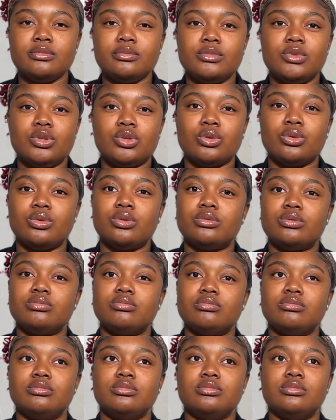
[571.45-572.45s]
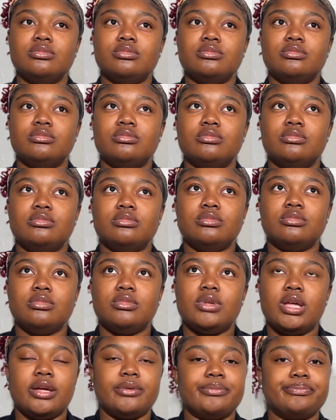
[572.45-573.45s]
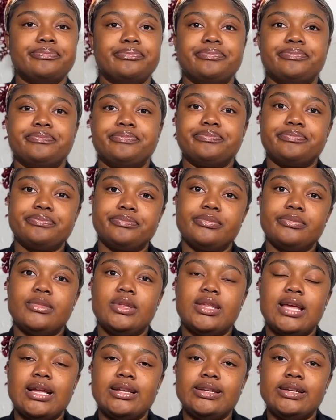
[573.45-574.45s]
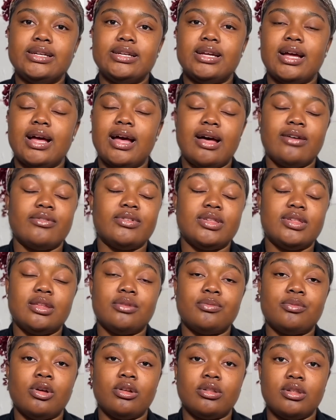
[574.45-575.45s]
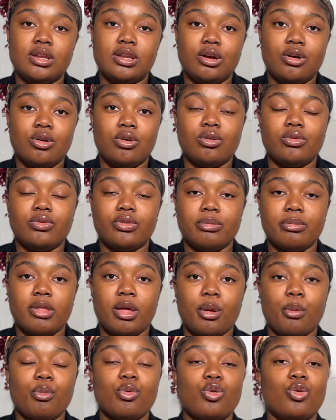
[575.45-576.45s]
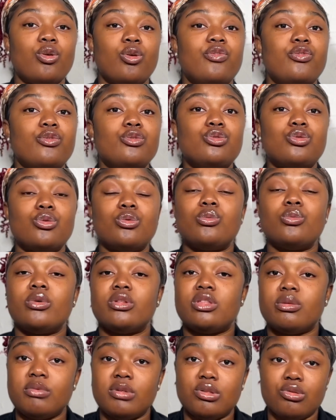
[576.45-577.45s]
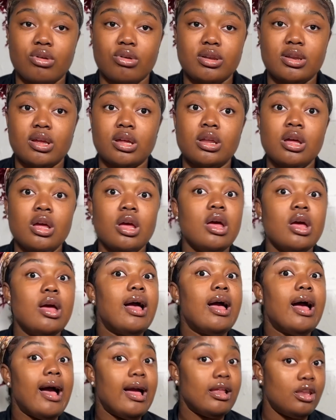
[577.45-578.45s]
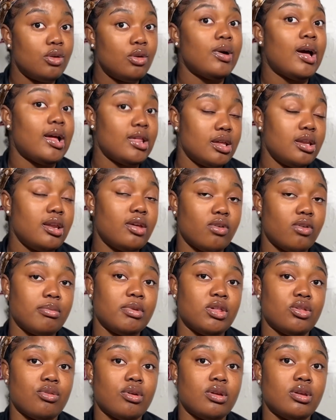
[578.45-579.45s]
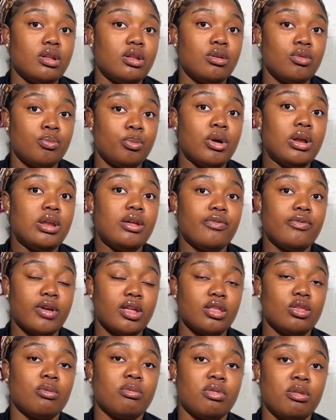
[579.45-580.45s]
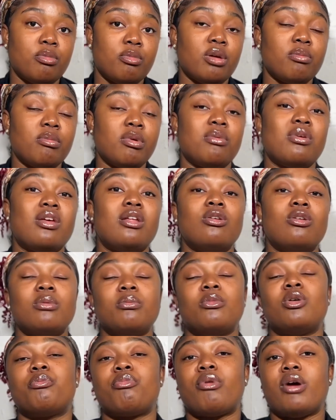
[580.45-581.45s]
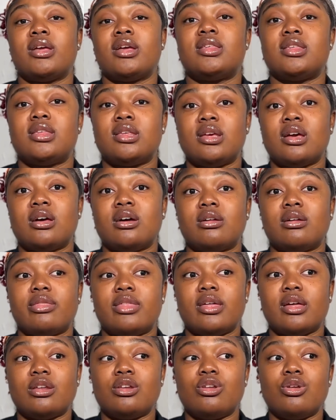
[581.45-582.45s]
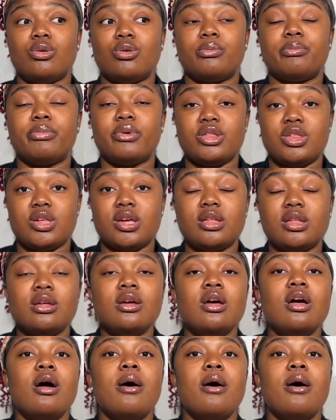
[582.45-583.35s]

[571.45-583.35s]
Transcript: So yeah, sadly, I haven't still gotten a call from them. So if you don't want to be stranded, and you'll actually never be stranded, you'll probably find something, but it may be a lot more pricier than your budget.